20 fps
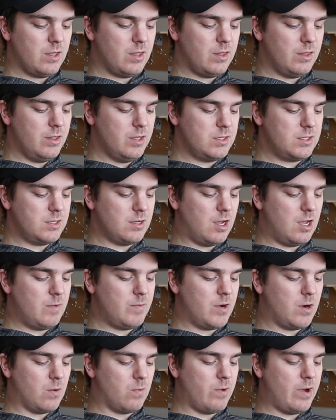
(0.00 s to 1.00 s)
this
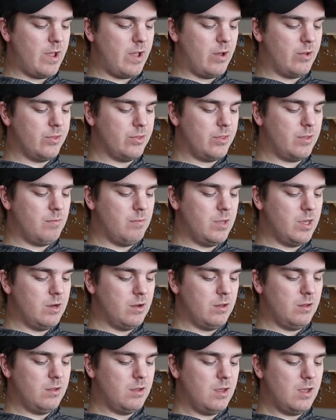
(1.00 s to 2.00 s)
time around the
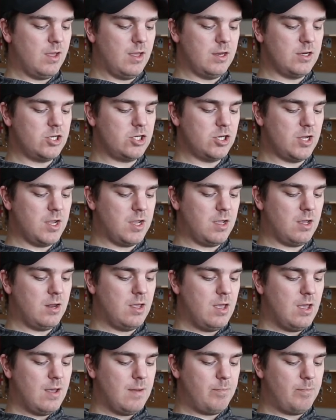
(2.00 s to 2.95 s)
middle and shaken